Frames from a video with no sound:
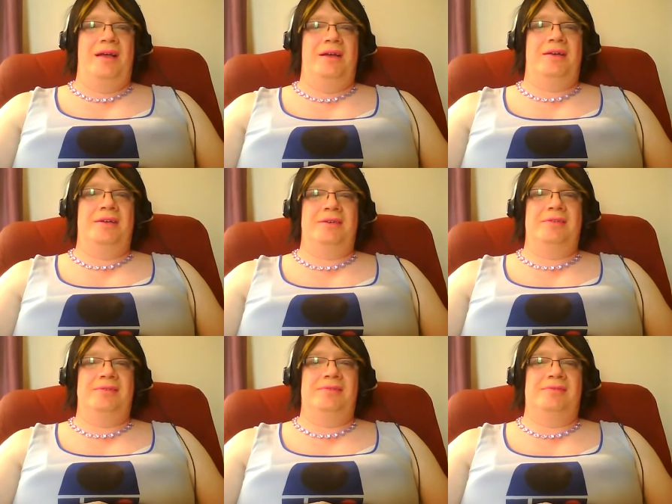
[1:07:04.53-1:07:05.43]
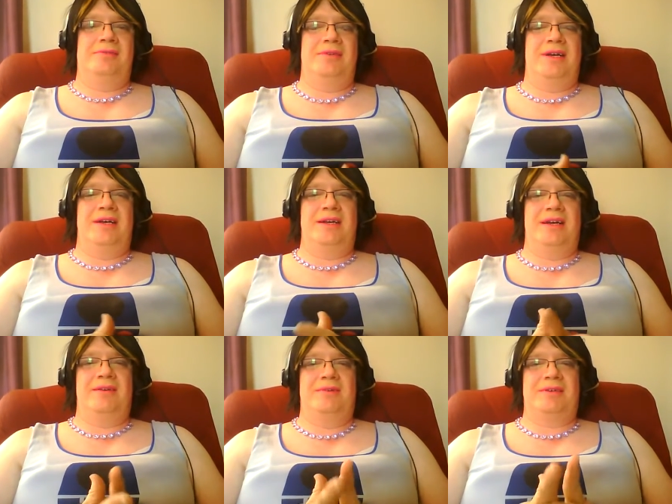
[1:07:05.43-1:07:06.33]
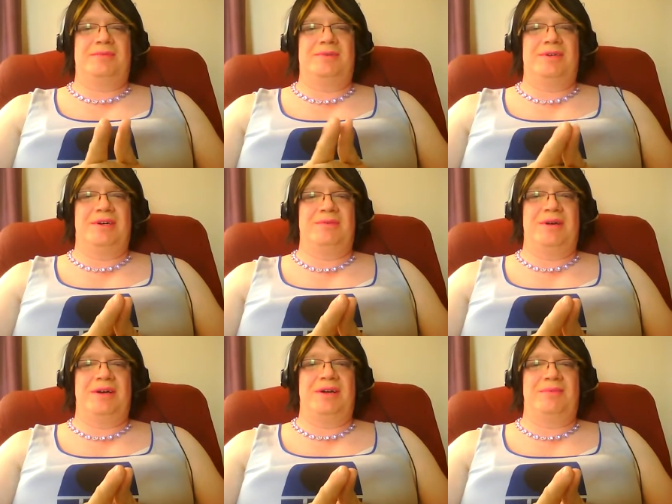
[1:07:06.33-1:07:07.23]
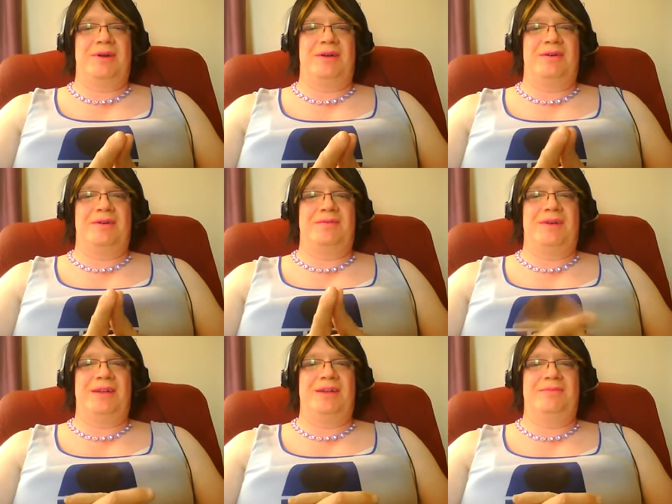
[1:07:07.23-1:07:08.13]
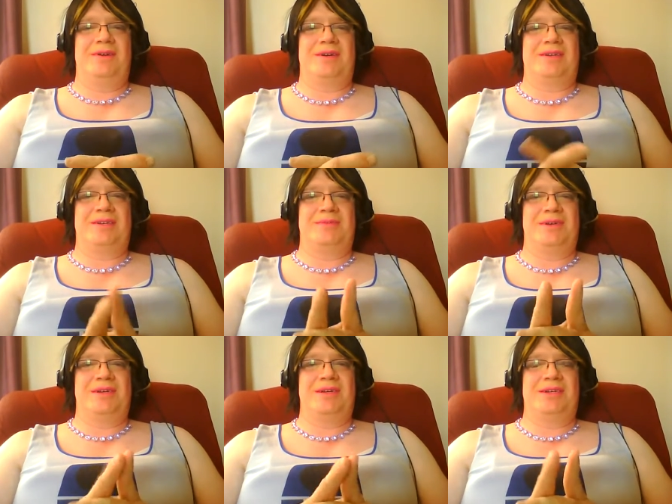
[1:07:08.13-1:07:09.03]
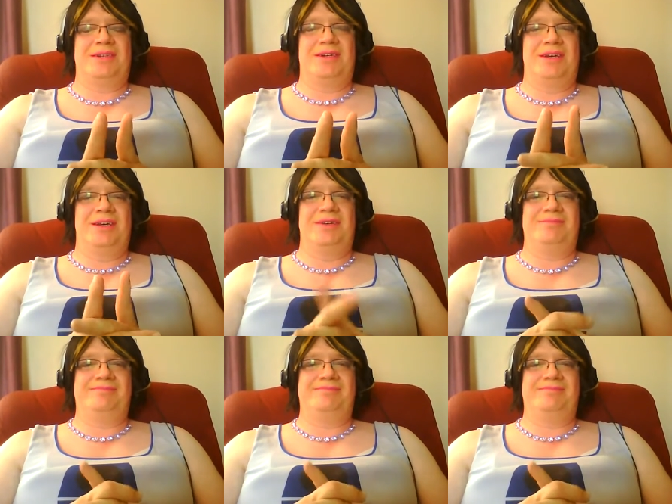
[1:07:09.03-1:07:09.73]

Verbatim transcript: Uh, oh yeah, I gotta work some more on my autobiography. I did work some on it yesterday.